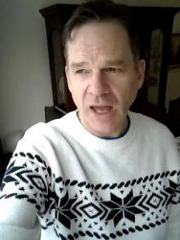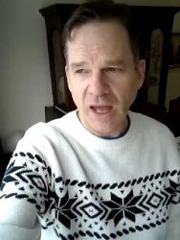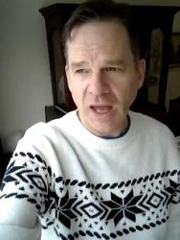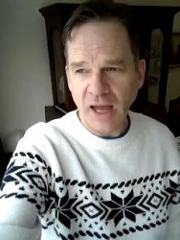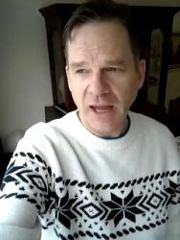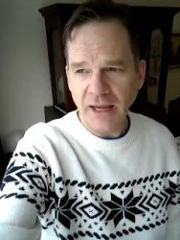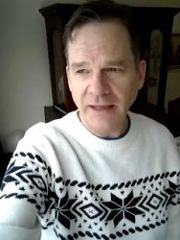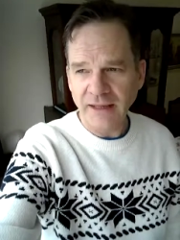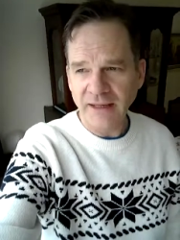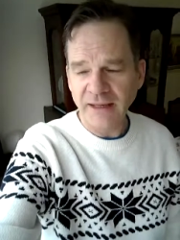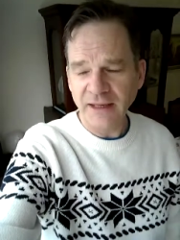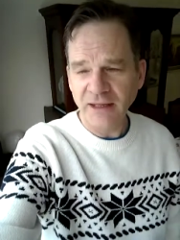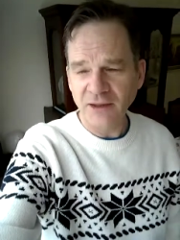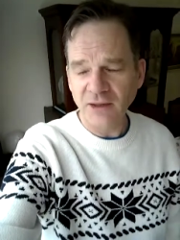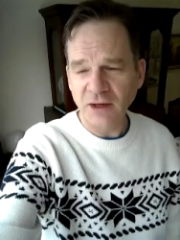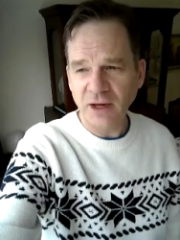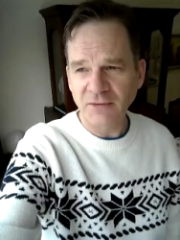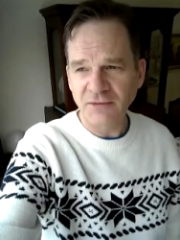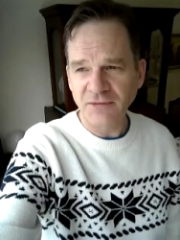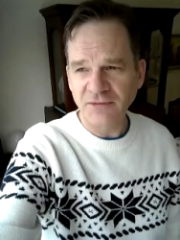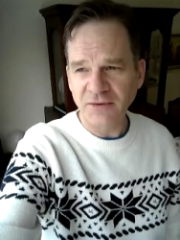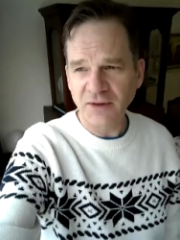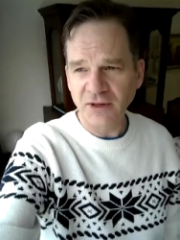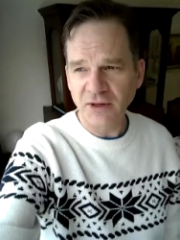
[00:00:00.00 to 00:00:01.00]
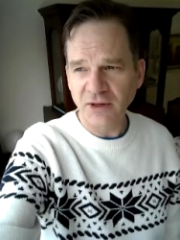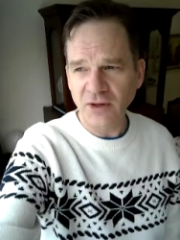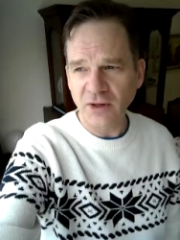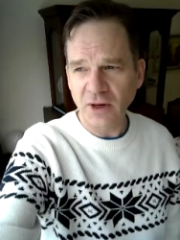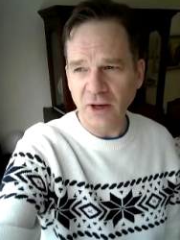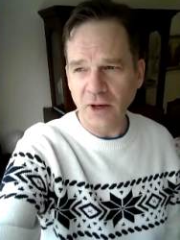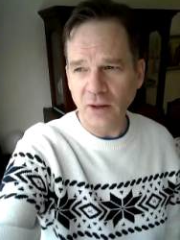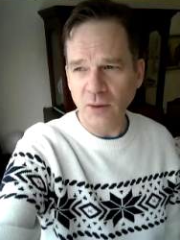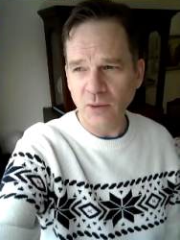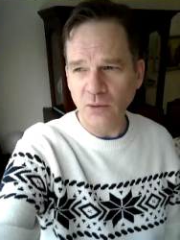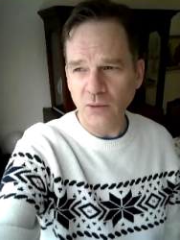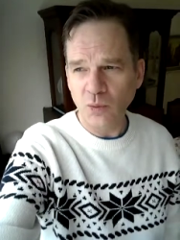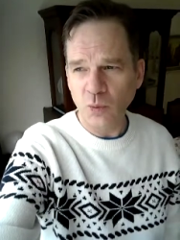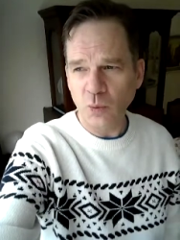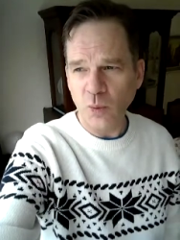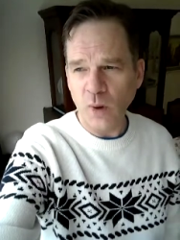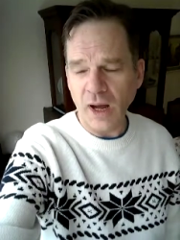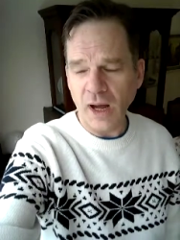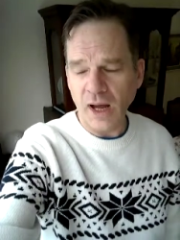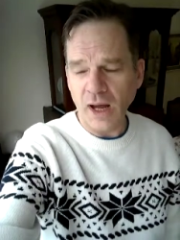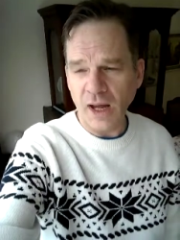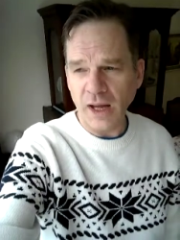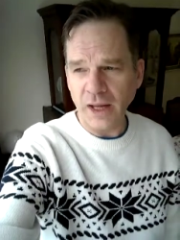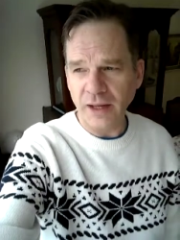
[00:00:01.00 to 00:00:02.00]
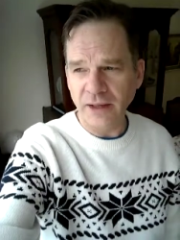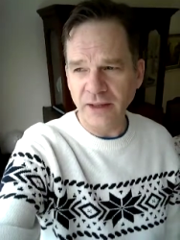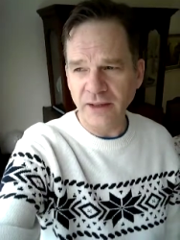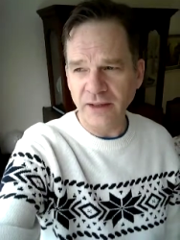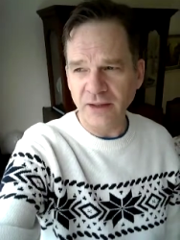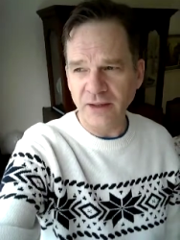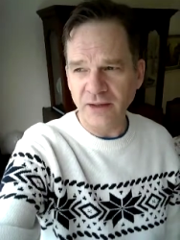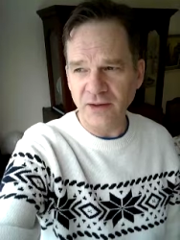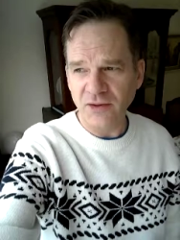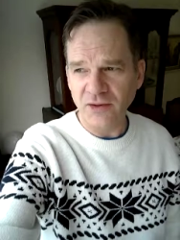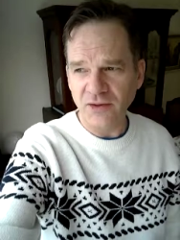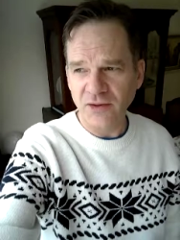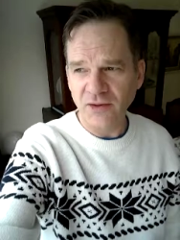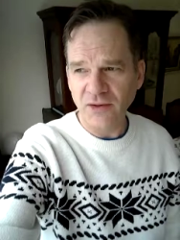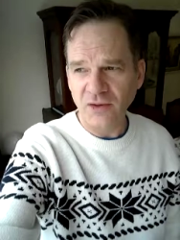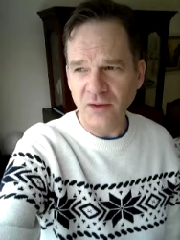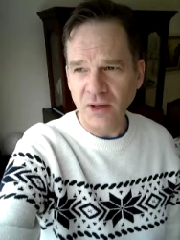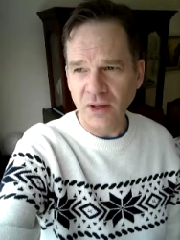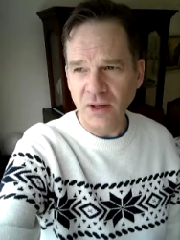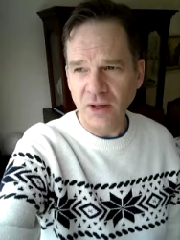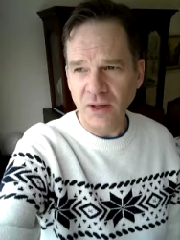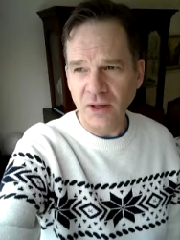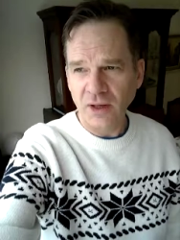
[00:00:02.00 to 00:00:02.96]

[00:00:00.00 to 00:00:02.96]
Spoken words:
I cannot figure out why it is